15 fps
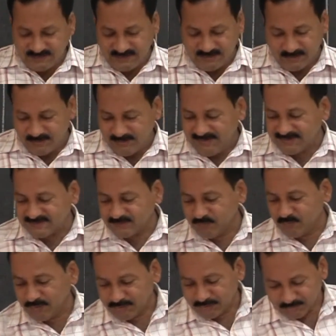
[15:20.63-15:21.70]
now let us
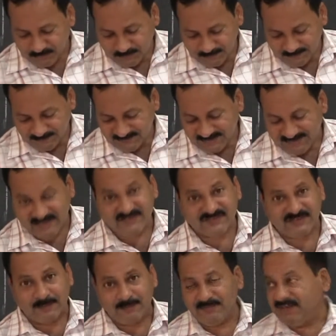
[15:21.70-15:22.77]
move on to the
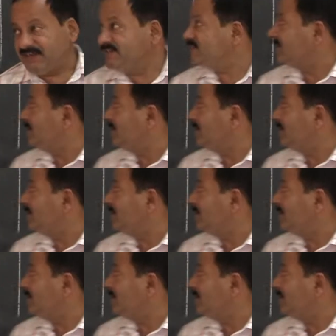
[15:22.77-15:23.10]
next step, that is the